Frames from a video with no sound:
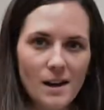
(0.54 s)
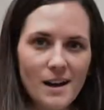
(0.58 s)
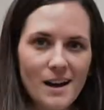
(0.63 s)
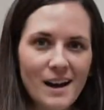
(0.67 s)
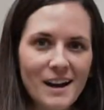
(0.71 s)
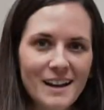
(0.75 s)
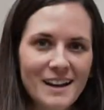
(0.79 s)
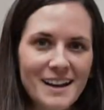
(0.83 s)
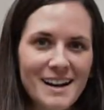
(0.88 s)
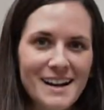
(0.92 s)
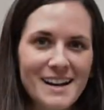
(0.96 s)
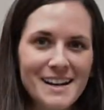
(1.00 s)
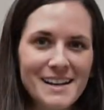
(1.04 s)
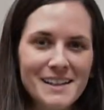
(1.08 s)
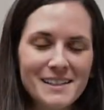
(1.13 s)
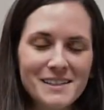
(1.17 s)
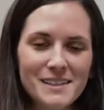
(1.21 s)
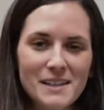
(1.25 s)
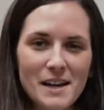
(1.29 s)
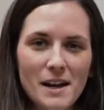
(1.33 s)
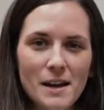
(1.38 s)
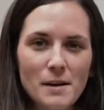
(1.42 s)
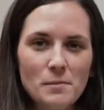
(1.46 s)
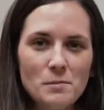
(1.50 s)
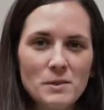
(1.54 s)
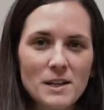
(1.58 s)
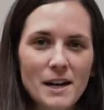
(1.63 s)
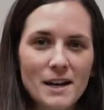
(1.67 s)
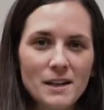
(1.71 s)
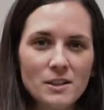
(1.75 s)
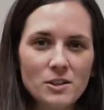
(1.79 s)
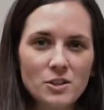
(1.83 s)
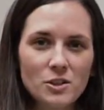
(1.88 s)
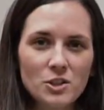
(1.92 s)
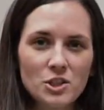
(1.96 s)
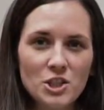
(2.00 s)
Hi guys, I'm
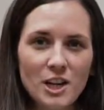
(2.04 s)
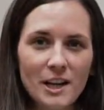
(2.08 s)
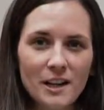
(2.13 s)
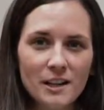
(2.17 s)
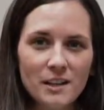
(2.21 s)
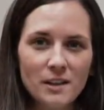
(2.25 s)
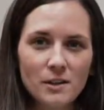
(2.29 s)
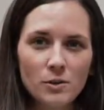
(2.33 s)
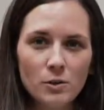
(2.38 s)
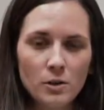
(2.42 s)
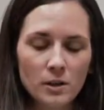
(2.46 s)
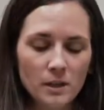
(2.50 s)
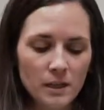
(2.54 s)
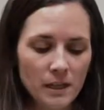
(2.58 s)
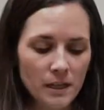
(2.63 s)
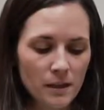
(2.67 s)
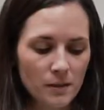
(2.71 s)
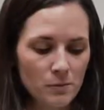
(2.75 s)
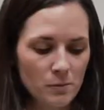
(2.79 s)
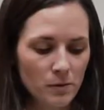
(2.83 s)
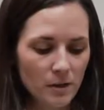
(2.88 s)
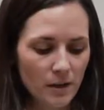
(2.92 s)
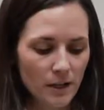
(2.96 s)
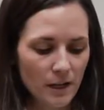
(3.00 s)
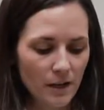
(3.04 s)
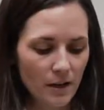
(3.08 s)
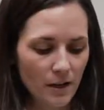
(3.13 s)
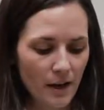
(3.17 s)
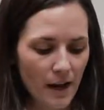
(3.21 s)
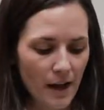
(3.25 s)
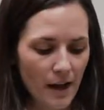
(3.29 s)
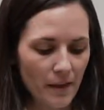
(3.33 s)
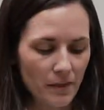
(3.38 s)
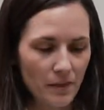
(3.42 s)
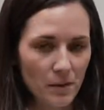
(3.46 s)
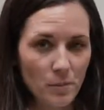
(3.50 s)
Dr. Jackie Courtney. We're here
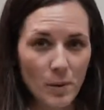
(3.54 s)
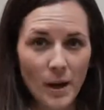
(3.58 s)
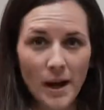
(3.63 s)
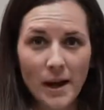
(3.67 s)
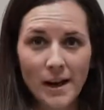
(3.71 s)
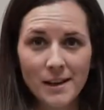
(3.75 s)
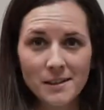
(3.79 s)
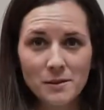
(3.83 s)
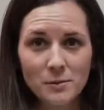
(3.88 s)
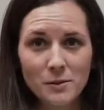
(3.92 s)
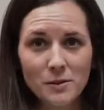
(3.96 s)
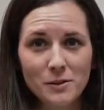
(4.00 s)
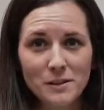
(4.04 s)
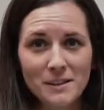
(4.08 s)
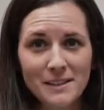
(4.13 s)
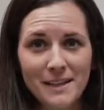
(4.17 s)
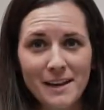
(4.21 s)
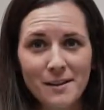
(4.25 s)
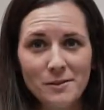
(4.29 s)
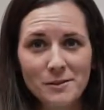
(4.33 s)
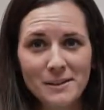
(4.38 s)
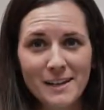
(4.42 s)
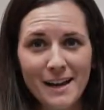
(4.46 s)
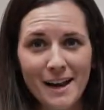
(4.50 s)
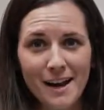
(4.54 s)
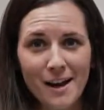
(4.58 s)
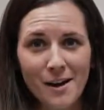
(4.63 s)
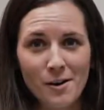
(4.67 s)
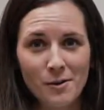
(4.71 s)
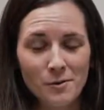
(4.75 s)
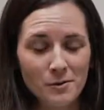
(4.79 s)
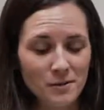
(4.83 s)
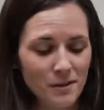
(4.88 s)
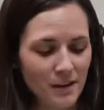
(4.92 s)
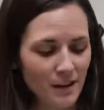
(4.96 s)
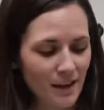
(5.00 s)
at the pet hospitals
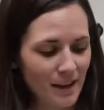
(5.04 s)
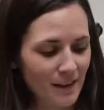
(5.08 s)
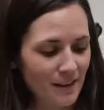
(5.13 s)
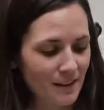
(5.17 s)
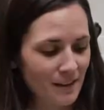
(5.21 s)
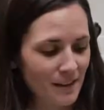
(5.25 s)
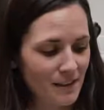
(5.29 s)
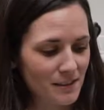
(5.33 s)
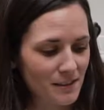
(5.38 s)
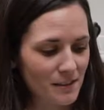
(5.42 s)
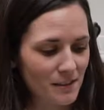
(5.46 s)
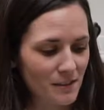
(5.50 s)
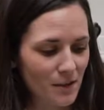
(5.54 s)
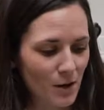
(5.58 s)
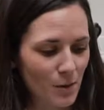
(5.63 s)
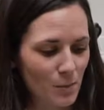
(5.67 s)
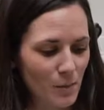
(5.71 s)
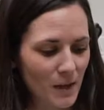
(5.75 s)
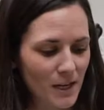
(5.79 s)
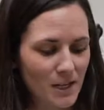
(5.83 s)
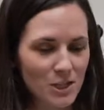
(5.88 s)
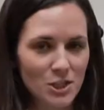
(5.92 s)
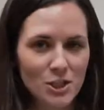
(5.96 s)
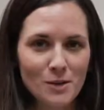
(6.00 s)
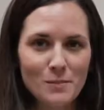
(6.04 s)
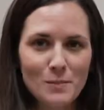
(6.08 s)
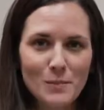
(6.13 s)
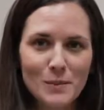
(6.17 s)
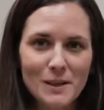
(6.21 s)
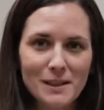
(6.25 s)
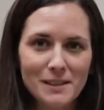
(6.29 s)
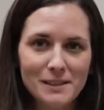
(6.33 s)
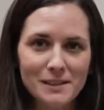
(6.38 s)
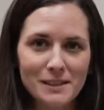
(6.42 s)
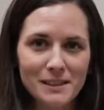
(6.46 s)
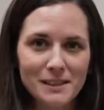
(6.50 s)
downtown, and this is our patient
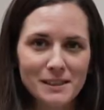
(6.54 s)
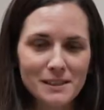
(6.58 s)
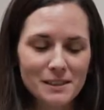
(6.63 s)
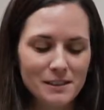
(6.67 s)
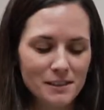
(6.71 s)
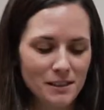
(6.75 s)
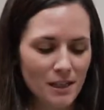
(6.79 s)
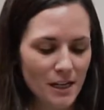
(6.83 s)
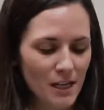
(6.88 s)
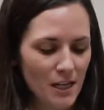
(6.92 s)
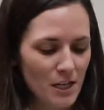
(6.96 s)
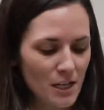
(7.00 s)
Beezus.